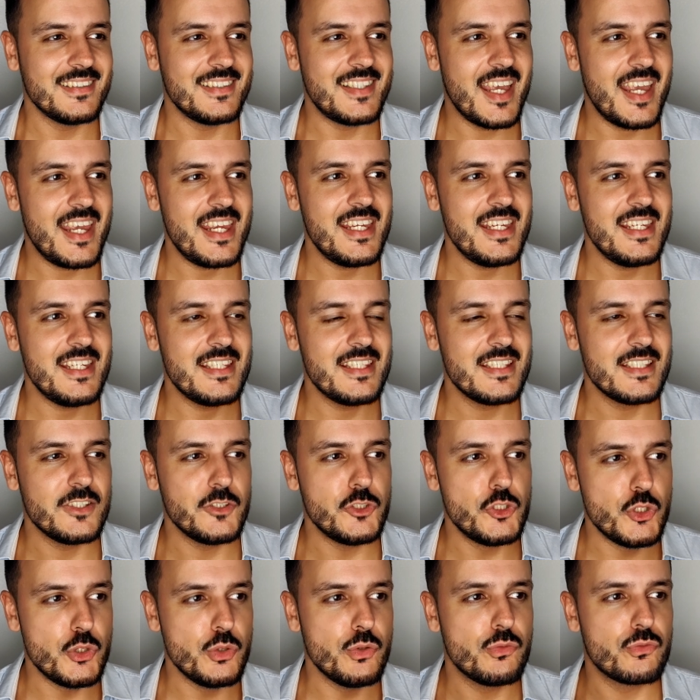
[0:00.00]
they
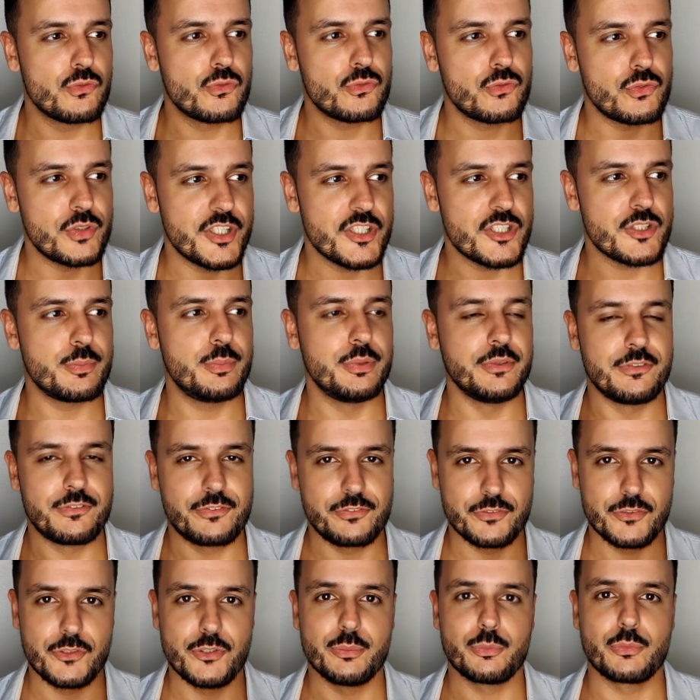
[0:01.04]
do French
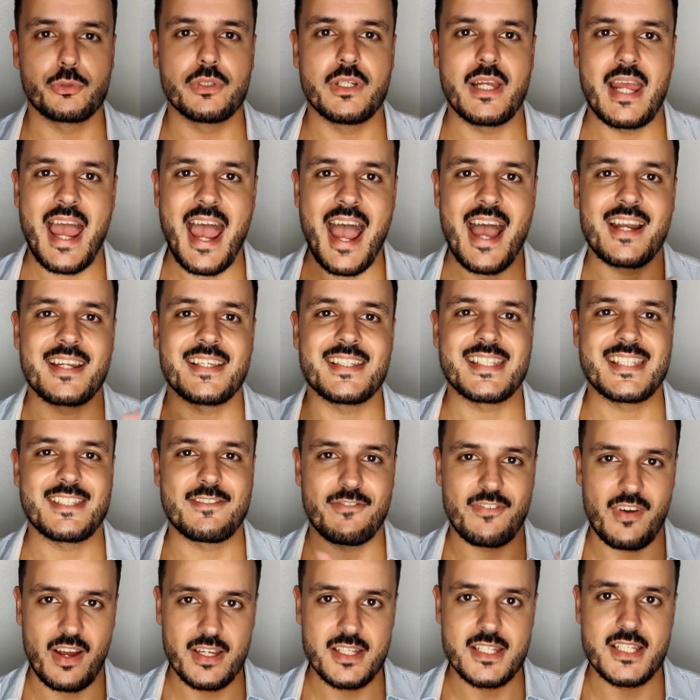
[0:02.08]
perfumery at
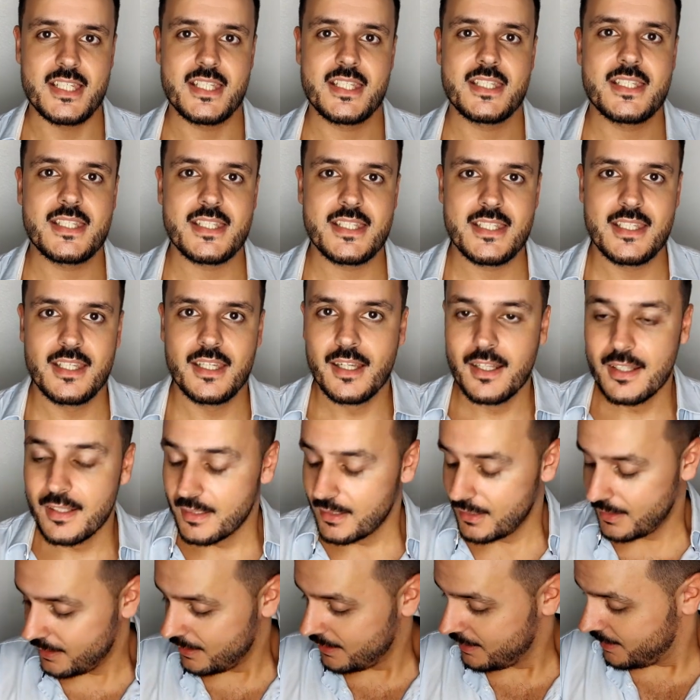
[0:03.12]
its finest.
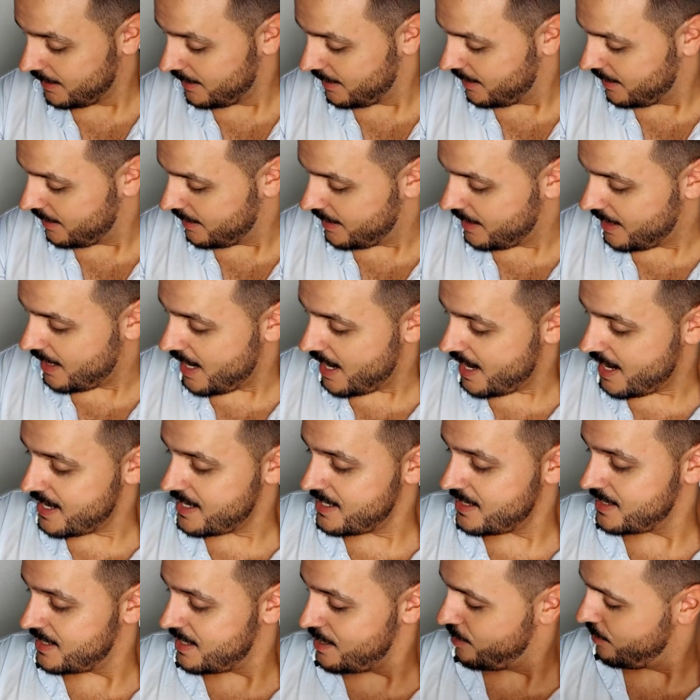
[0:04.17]

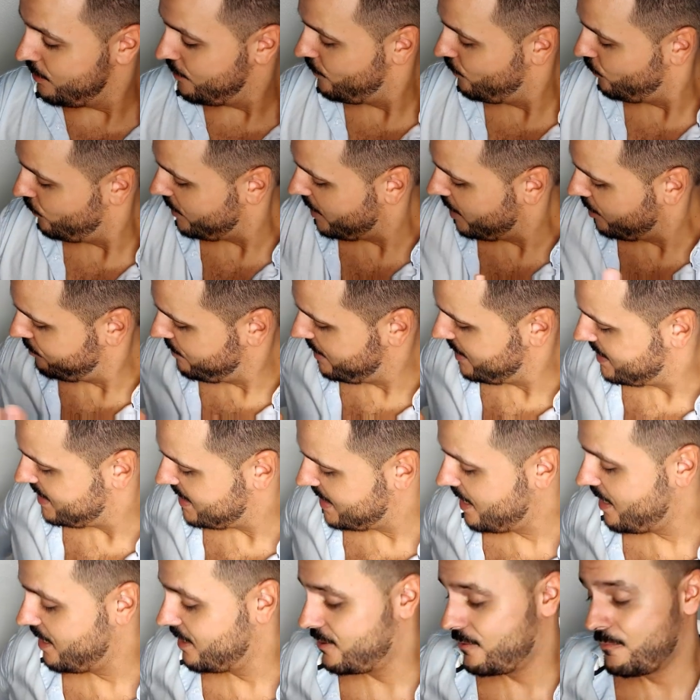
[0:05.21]
And with that being
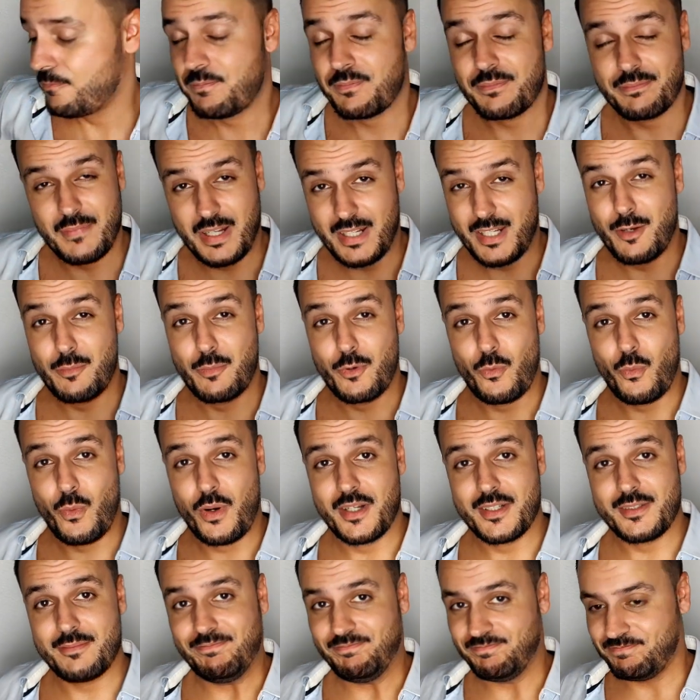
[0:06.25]
said, my number
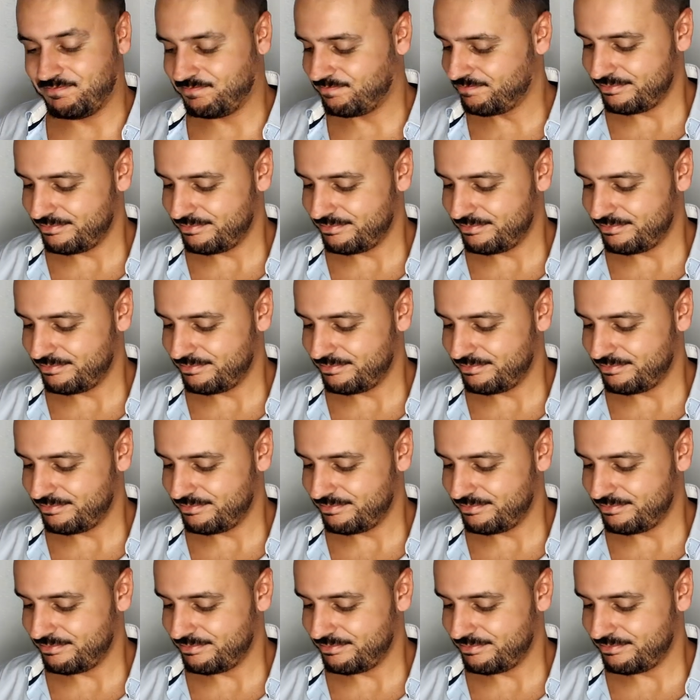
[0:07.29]
one,